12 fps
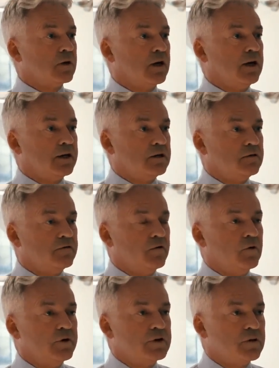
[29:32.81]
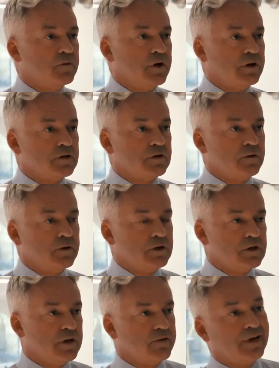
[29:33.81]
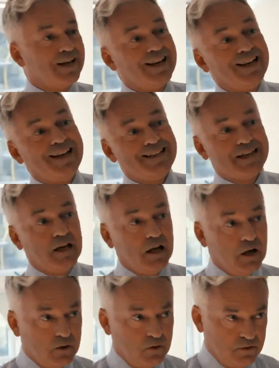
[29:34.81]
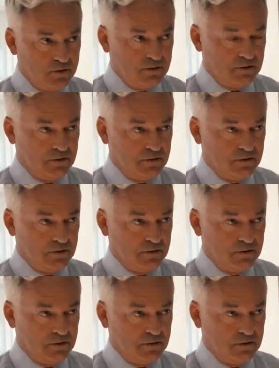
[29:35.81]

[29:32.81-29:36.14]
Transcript: collective voice amongst the 27, let alone